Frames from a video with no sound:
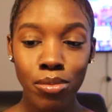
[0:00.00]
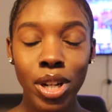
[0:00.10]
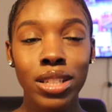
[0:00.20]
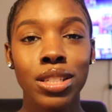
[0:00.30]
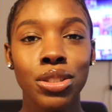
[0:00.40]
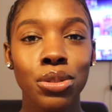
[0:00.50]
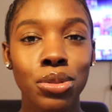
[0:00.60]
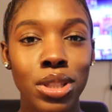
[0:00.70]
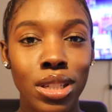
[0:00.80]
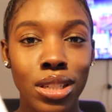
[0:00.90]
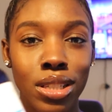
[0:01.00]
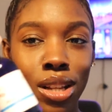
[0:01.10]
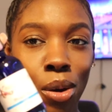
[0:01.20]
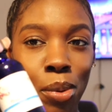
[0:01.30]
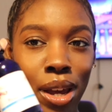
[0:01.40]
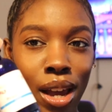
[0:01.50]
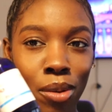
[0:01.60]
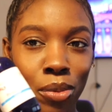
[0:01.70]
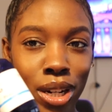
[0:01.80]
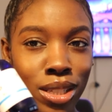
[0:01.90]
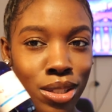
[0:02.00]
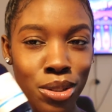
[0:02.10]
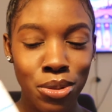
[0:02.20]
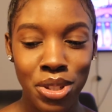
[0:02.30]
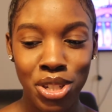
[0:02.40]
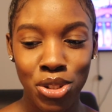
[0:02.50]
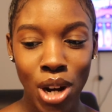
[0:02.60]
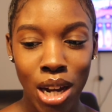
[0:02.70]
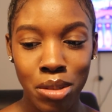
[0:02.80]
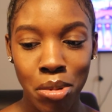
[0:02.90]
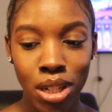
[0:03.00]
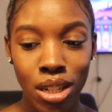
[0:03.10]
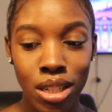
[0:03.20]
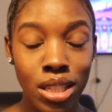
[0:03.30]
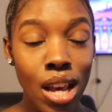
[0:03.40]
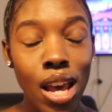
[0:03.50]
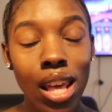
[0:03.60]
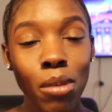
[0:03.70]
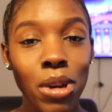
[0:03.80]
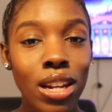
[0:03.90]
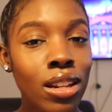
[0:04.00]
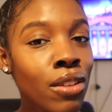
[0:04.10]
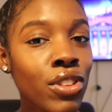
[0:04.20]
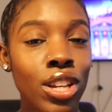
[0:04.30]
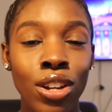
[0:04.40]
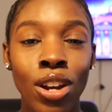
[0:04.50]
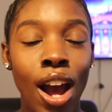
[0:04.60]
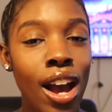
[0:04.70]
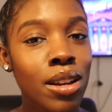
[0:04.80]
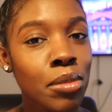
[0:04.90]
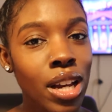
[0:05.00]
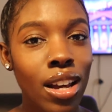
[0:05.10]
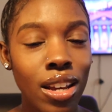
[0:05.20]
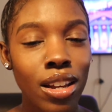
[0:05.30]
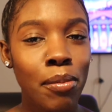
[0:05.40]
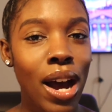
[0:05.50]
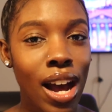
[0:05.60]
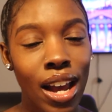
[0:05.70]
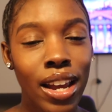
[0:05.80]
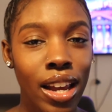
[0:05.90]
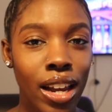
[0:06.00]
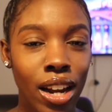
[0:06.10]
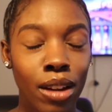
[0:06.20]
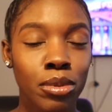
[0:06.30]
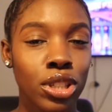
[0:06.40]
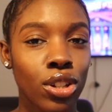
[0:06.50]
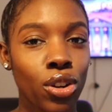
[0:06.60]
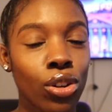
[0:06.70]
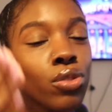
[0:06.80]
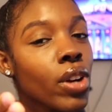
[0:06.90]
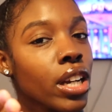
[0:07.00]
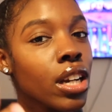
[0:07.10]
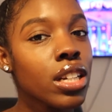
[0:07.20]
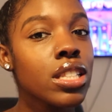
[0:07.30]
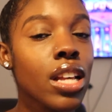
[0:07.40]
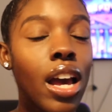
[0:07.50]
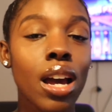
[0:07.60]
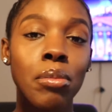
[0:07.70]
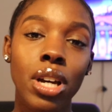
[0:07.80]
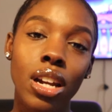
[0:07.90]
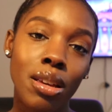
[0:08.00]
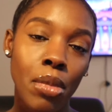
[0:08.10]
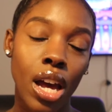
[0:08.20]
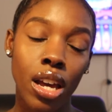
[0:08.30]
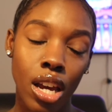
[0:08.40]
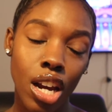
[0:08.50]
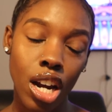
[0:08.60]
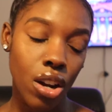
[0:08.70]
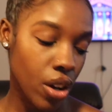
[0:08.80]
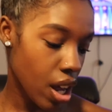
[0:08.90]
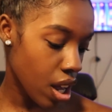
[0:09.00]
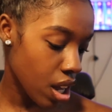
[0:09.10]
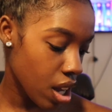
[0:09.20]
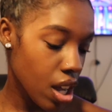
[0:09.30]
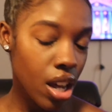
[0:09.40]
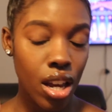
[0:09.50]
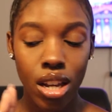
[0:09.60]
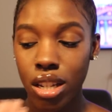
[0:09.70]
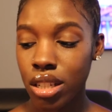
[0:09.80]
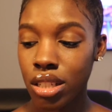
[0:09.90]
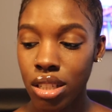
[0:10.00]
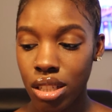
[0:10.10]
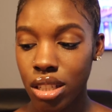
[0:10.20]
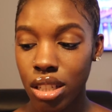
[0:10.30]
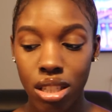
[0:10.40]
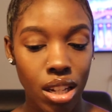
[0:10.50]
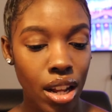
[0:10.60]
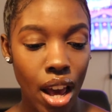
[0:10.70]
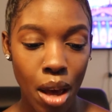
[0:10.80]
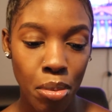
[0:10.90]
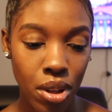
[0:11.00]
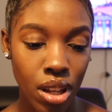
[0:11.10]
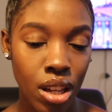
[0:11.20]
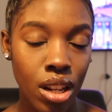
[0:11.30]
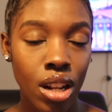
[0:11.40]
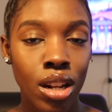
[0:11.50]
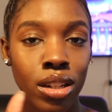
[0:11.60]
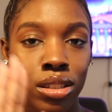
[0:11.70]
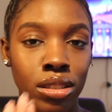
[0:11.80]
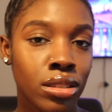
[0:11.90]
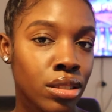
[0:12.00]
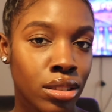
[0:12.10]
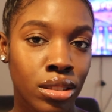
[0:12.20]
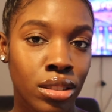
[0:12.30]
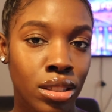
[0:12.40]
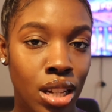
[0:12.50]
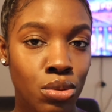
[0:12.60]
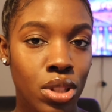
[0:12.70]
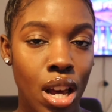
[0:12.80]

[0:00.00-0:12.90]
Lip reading: I'm ready to use these so bad. I'm ready to use these drops because the beginning of the year, I am cutting my hair. I'm going to go on record and say I'm cutting my hair, okay? It's going to happen. That's what's